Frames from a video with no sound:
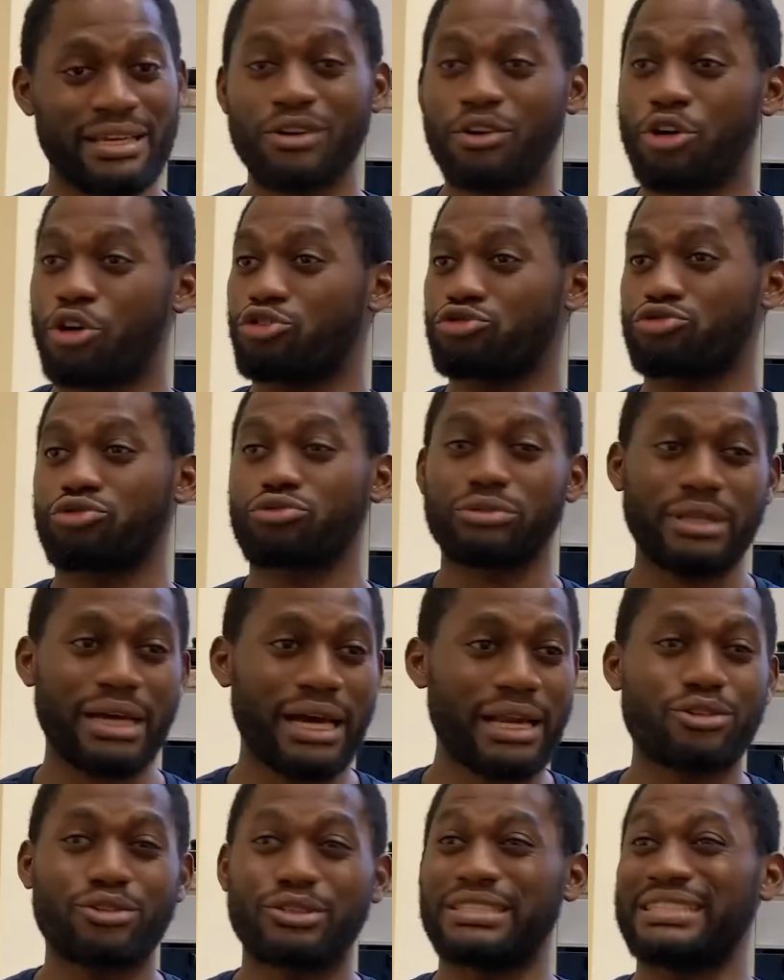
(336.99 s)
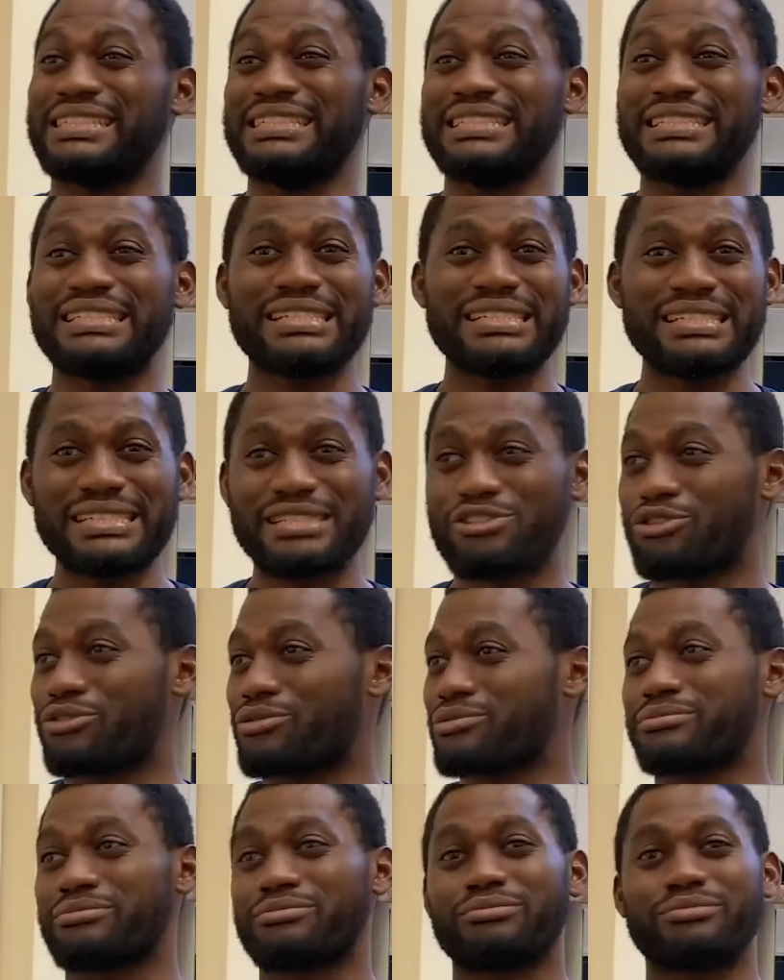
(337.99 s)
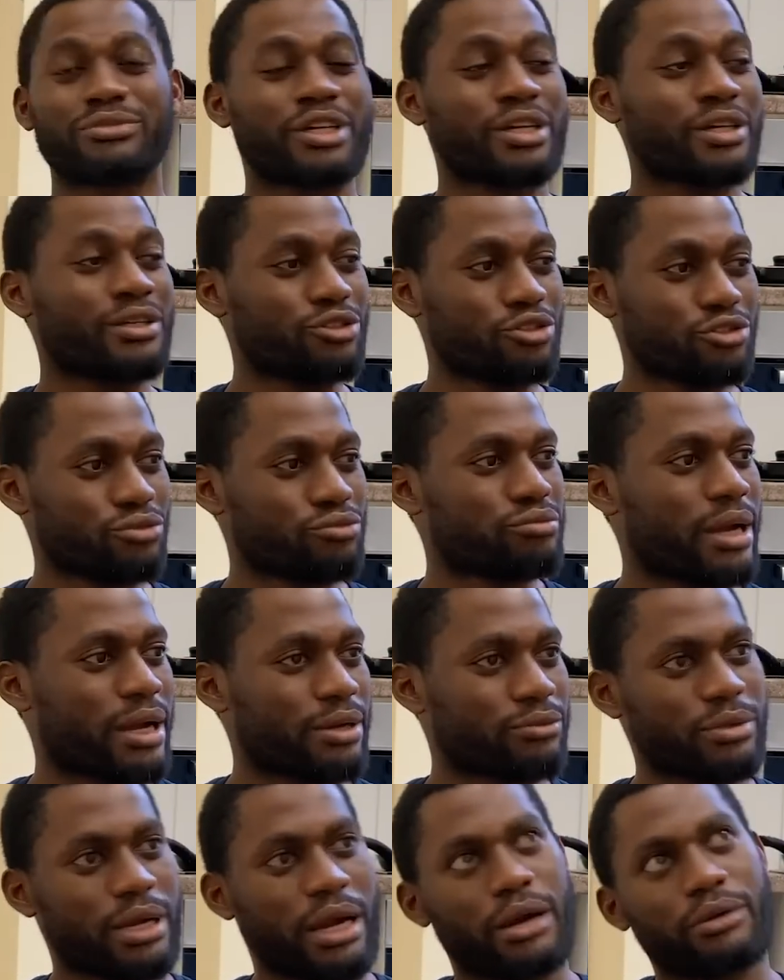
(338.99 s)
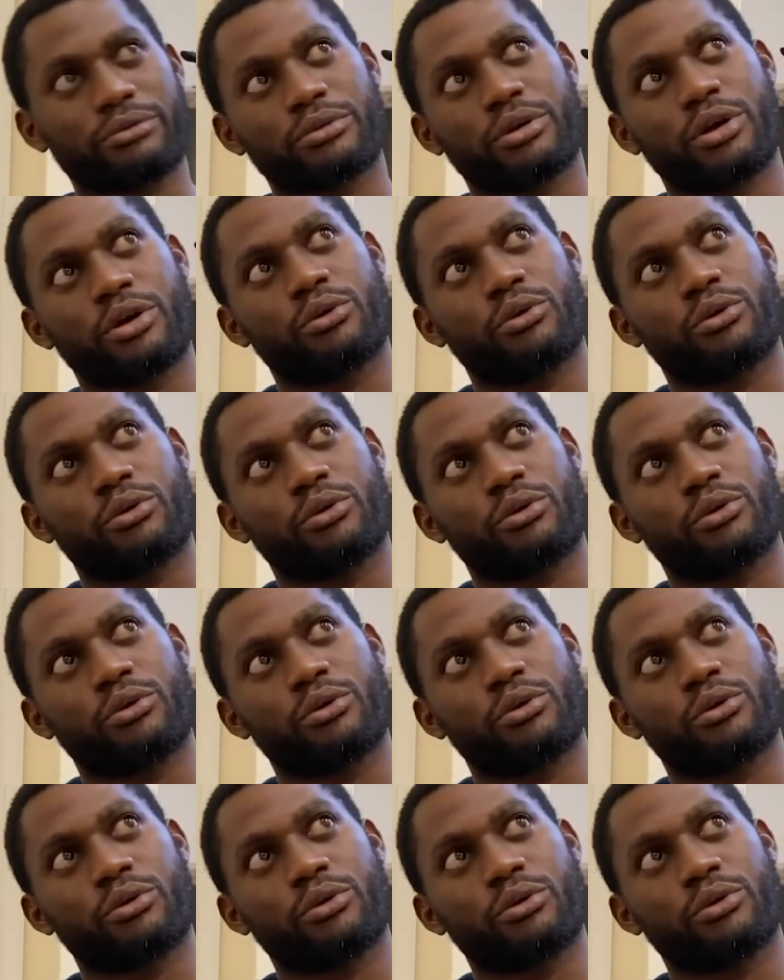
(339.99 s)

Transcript: on Total, on Indeed, on, you know,